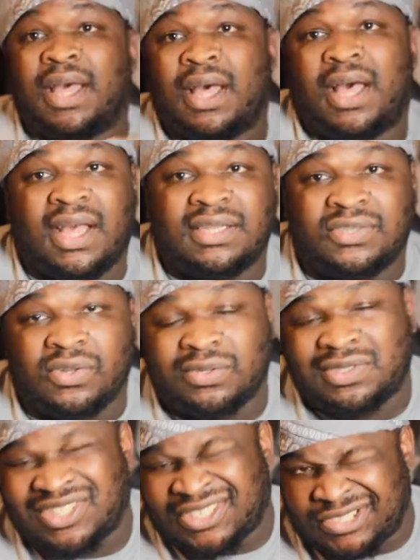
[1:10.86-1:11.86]
All right, so
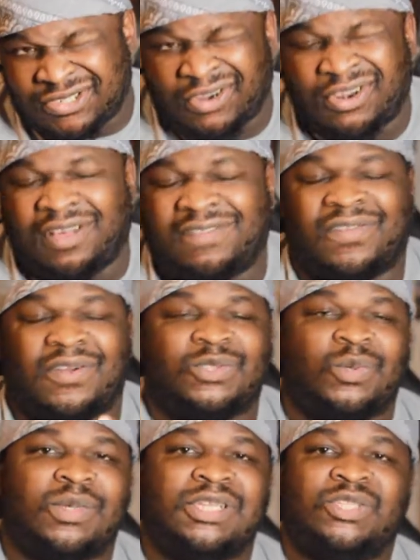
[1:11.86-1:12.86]
to start off our
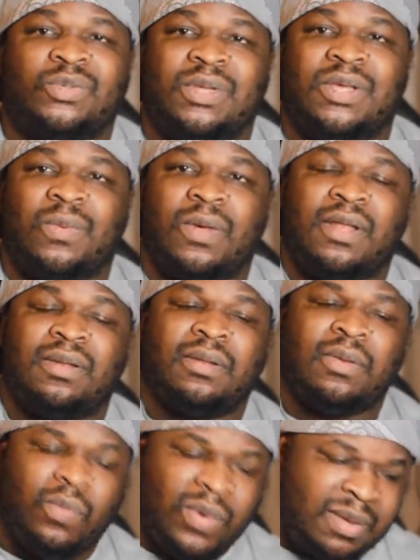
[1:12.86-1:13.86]
2021,
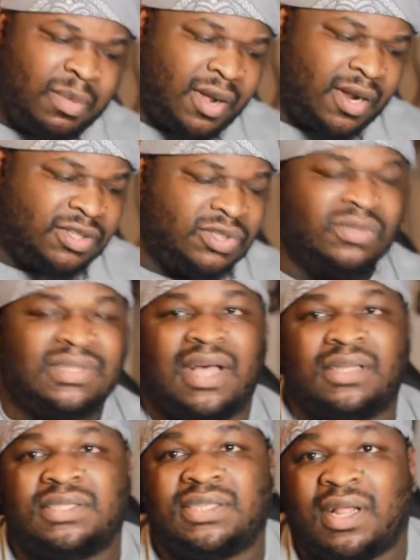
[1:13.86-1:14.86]
we bought a
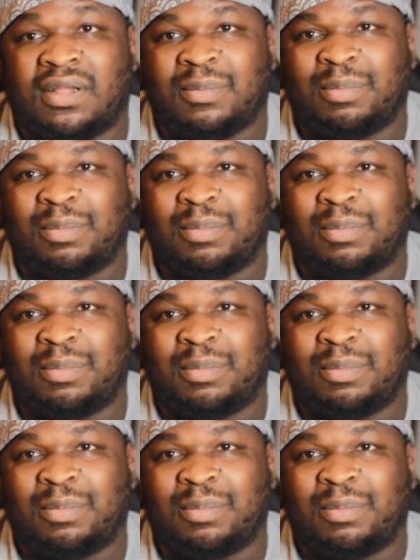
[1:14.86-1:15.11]
$2,000